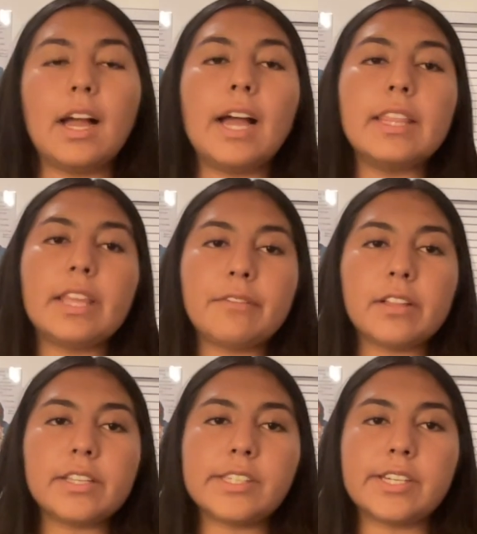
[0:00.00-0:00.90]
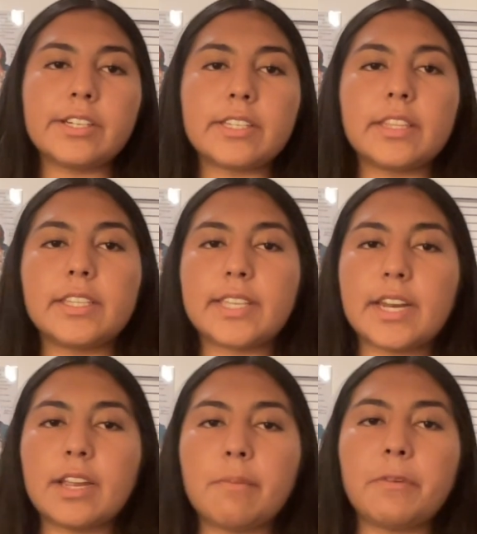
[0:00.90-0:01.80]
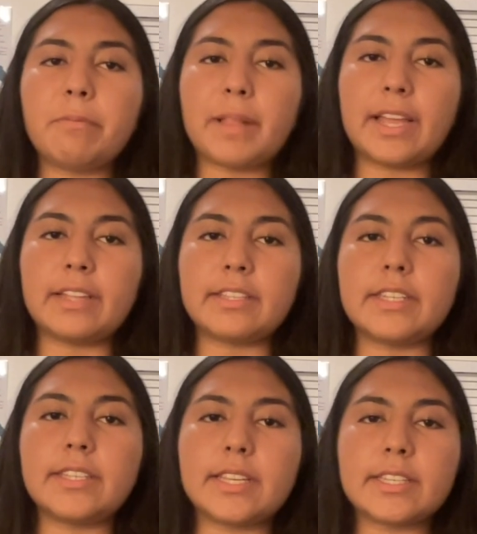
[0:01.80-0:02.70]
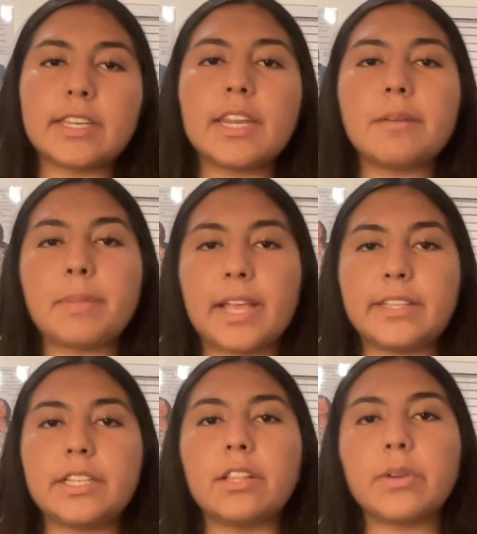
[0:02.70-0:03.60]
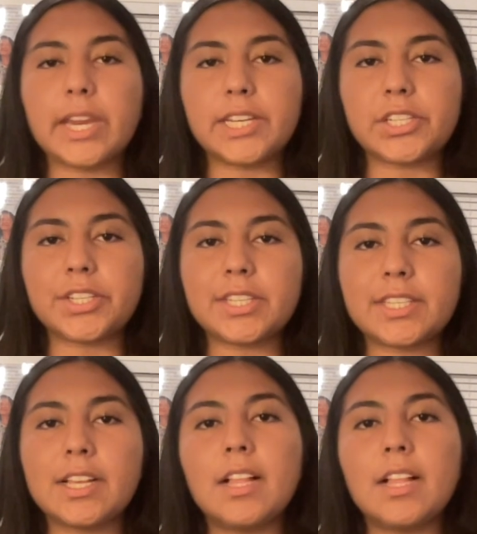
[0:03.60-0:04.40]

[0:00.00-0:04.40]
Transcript: I led volunteers in the setting up of plants in designated planting locations,